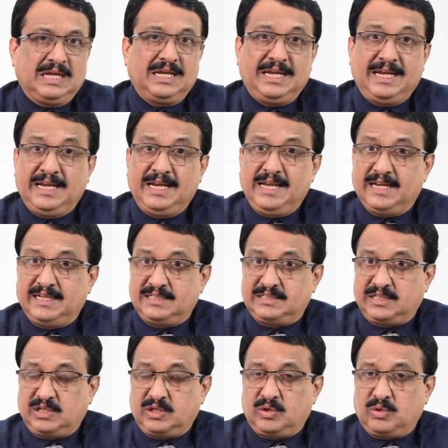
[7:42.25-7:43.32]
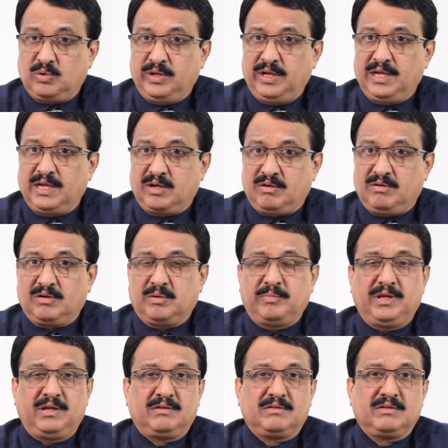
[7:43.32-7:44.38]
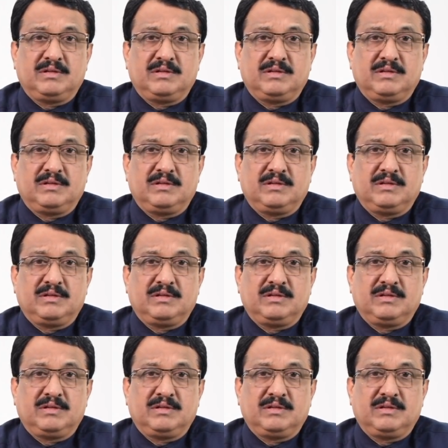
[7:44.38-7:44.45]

India is a growing economy.